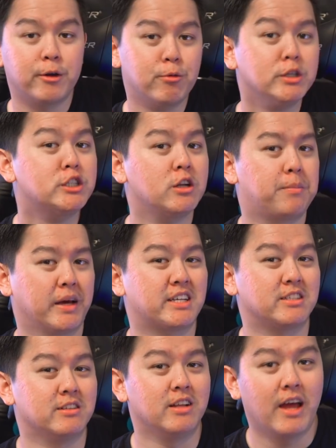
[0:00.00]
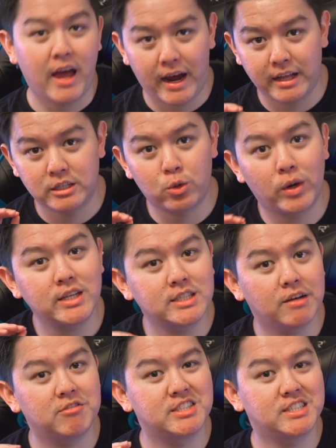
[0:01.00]
The original Pixel had a
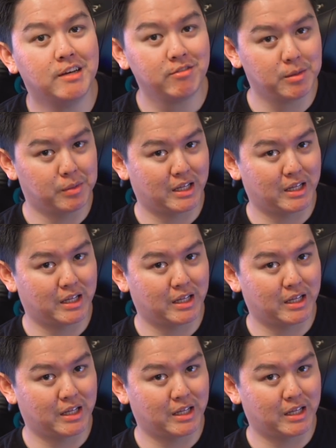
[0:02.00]
2770